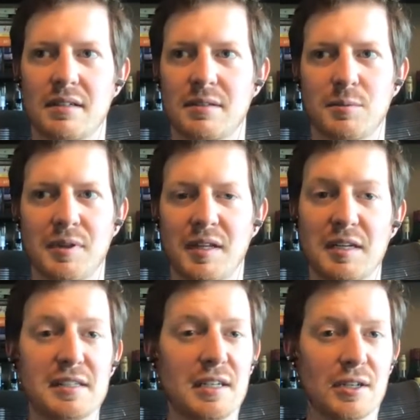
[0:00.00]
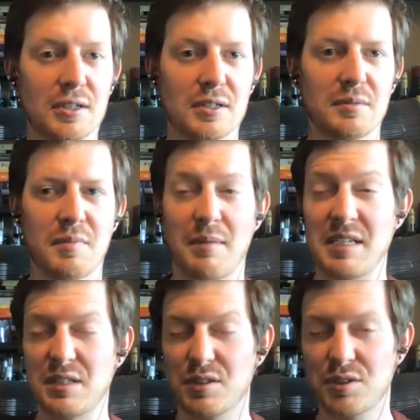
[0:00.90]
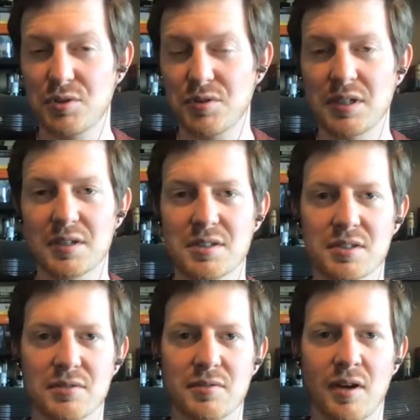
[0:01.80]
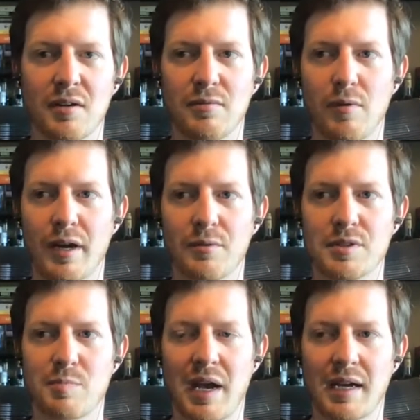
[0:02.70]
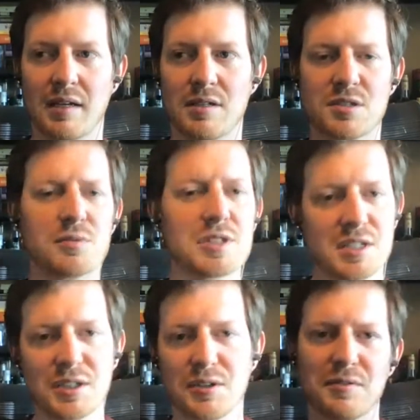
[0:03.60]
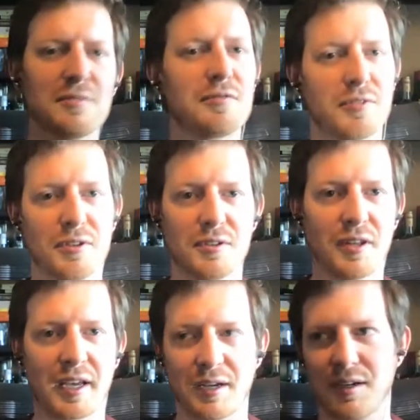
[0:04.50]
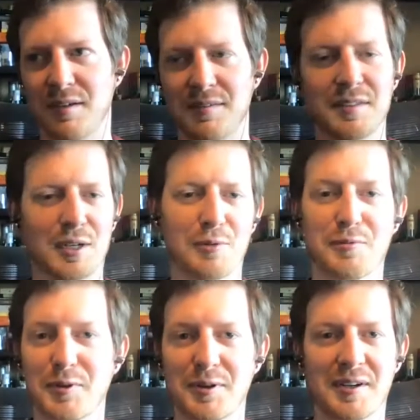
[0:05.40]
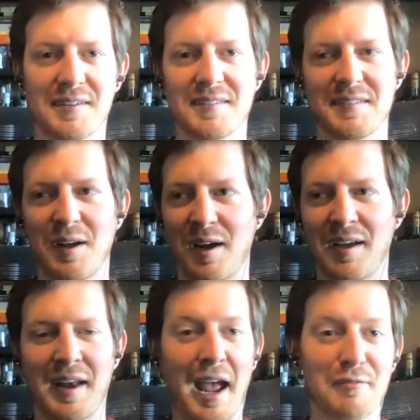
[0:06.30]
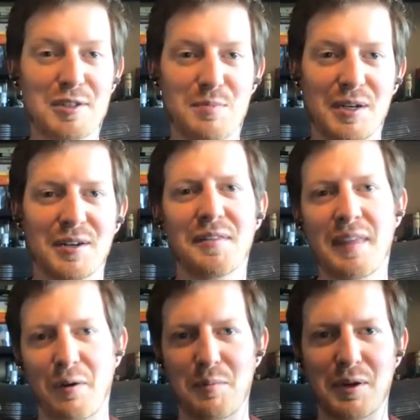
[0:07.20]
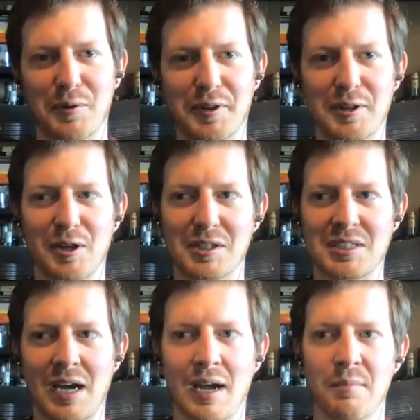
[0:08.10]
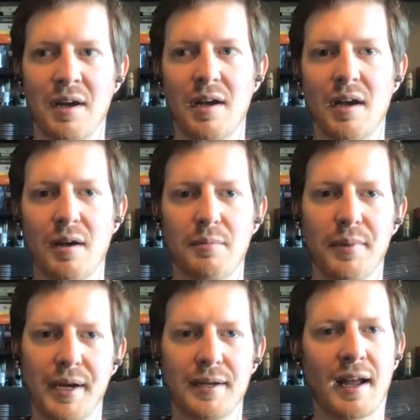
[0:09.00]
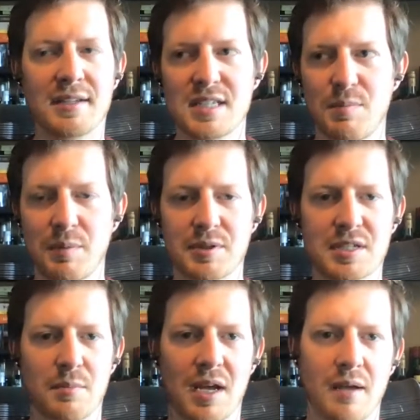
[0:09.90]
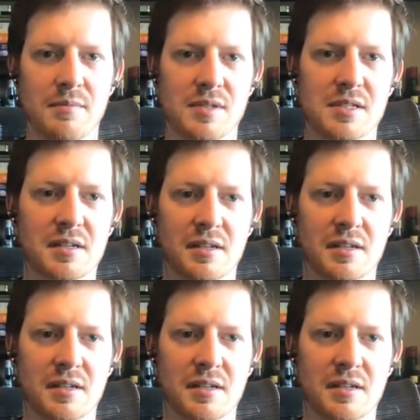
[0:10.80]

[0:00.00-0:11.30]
within a year, maybe 2 years of when it was packaged, which still for like for an average beer, that would be a really long time. But I see people sometimes